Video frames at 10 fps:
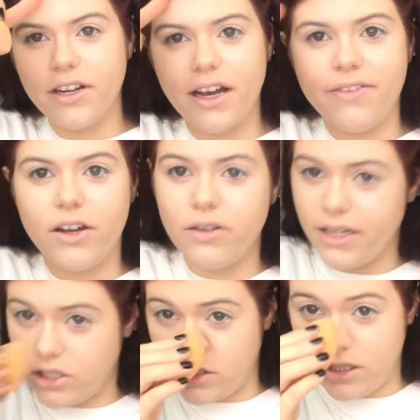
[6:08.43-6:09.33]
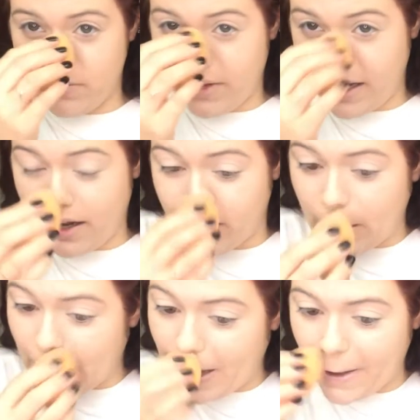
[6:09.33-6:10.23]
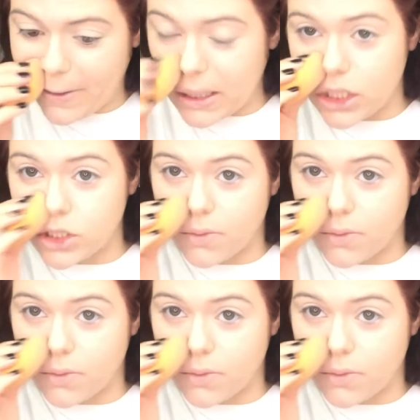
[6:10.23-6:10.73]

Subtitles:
got foundation in my hair. I have such a